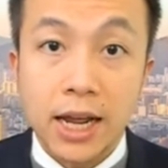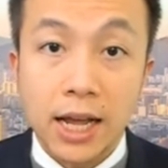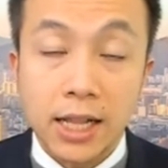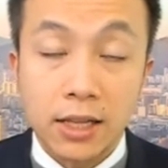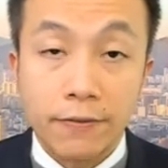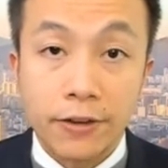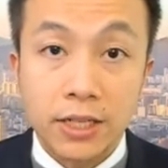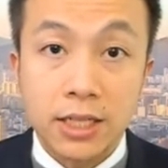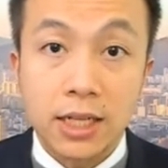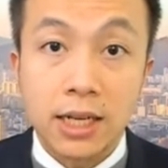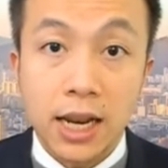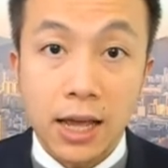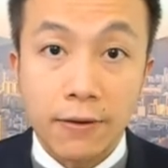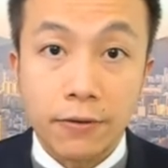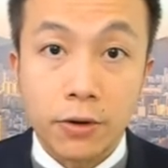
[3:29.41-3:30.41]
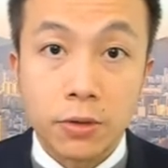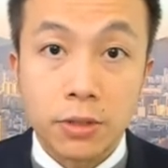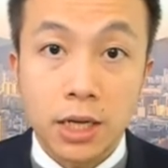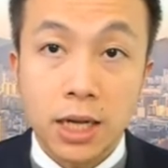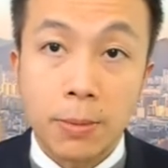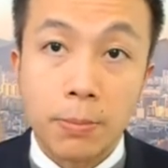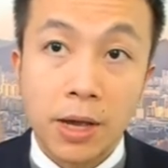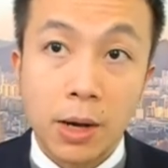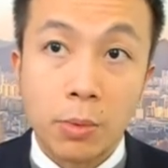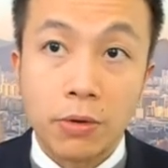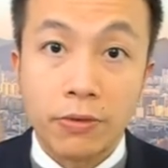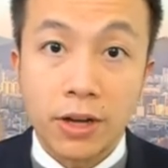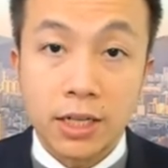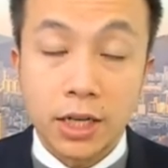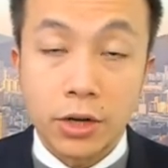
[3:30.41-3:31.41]
elevated levels compared
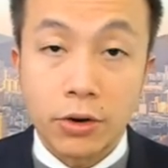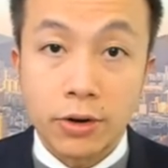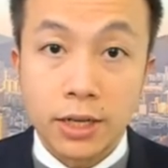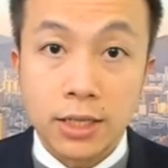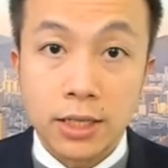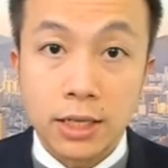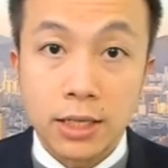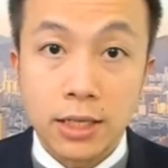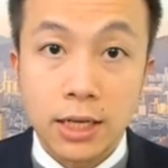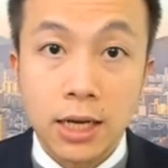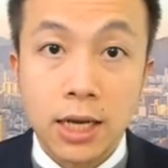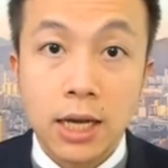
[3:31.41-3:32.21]
with other currencies.